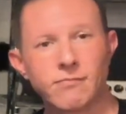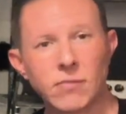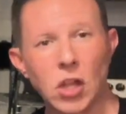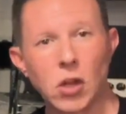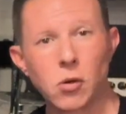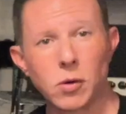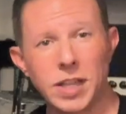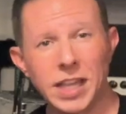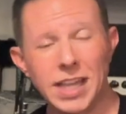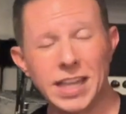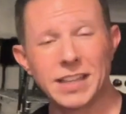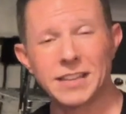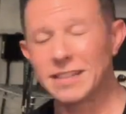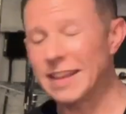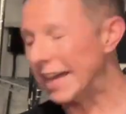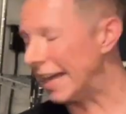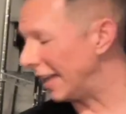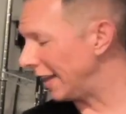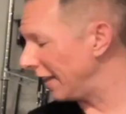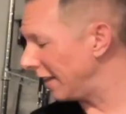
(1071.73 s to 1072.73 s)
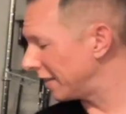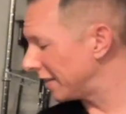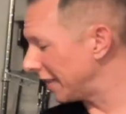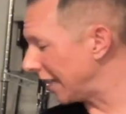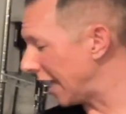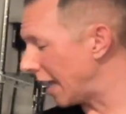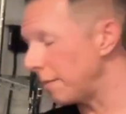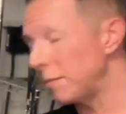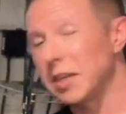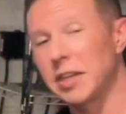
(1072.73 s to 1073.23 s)
Okay, that is
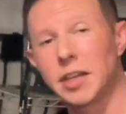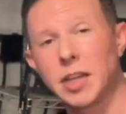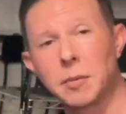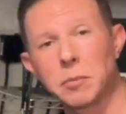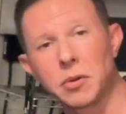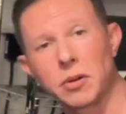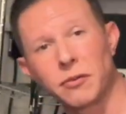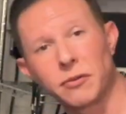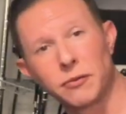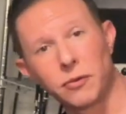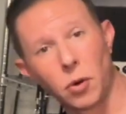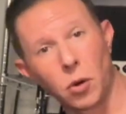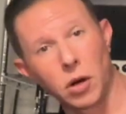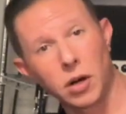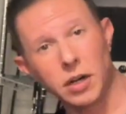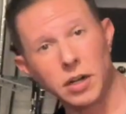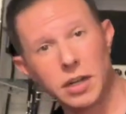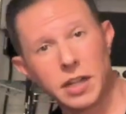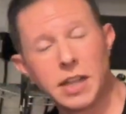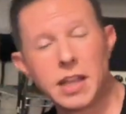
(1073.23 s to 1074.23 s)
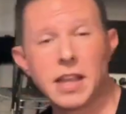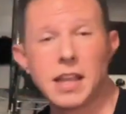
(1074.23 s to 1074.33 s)
cabinet number 4,